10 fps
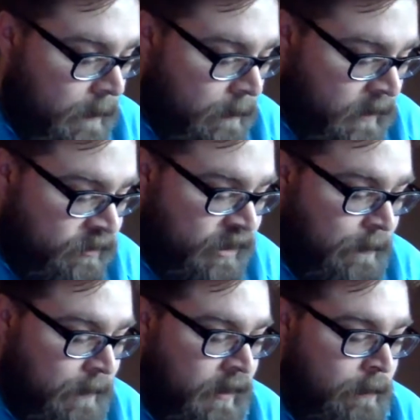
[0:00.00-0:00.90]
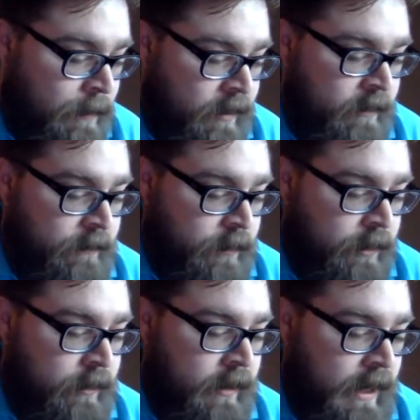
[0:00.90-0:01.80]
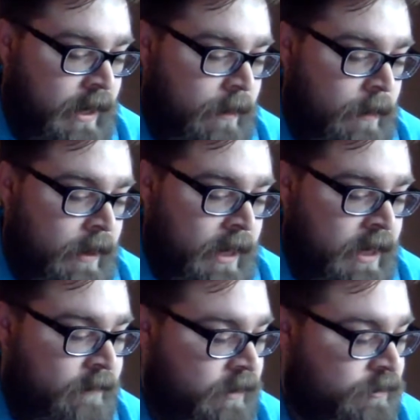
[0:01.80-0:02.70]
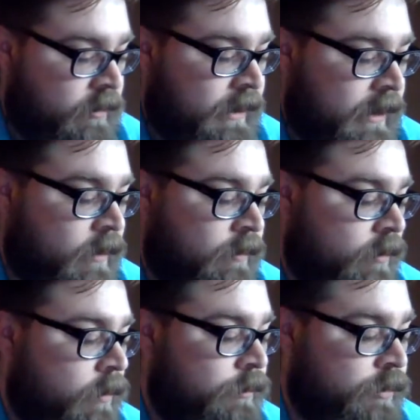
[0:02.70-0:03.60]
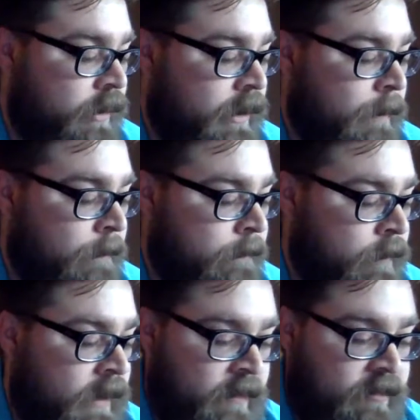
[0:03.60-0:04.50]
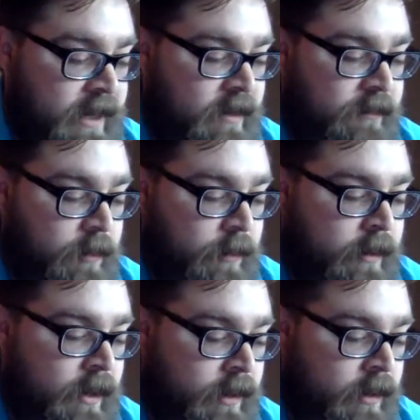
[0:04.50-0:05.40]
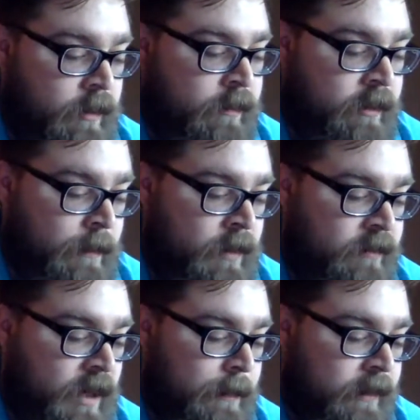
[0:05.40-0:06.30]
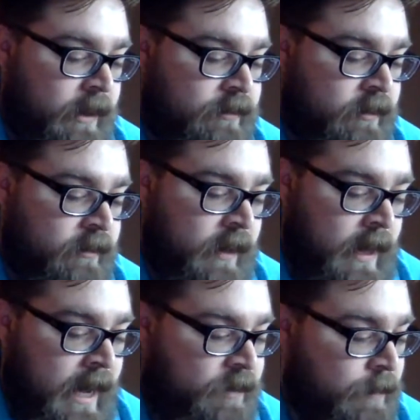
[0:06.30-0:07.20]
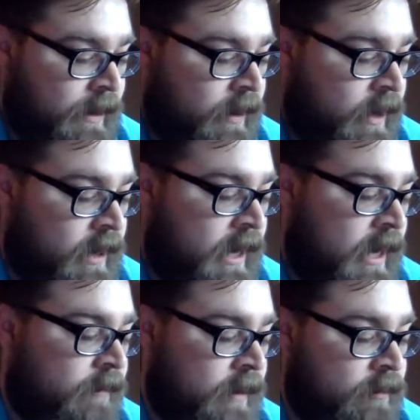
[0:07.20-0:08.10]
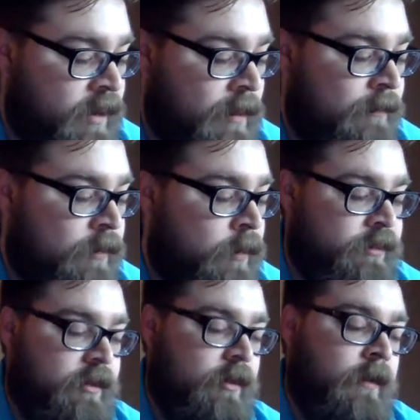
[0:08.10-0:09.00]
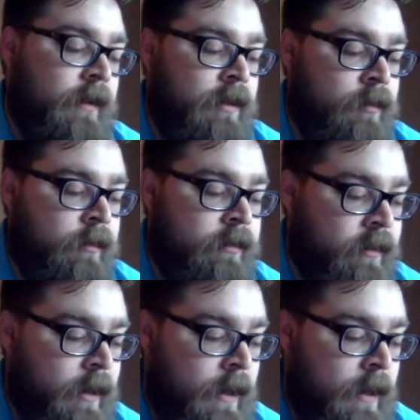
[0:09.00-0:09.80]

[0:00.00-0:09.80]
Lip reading: misshapen, bitter fruit and eventually kills the whole tree. In the state of Florida alone, the number of operations has been cut in half and some forced to grow indoors.